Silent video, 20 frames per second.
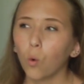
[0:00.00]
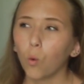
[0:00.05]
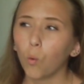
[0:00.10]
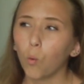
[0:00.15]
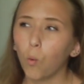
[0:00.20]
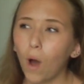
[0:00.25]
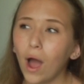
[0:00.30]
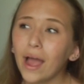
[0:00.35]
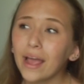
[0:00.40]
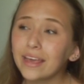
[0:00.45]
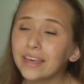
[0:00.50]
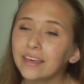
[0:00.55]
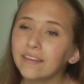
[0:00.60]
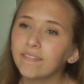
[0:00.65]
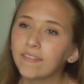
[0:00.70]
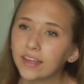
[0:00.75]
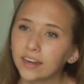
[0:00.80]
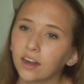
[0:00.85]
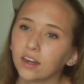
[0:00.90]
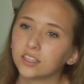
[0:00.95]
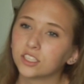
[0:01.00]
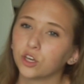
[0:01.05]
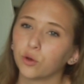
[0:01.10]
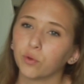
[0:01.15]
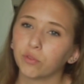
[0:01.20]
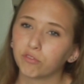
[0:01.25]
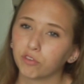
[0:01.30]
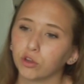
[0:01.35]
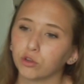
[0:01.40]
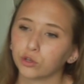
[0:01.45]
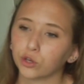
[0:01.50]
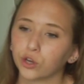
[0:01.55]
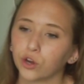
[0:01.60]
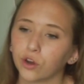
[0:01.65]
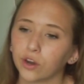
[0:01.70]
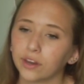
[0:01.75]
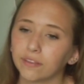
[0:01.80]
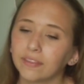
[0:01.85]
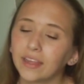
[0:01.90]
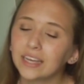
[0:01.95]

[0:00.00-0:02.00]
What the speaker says: why can they not deal with filter current?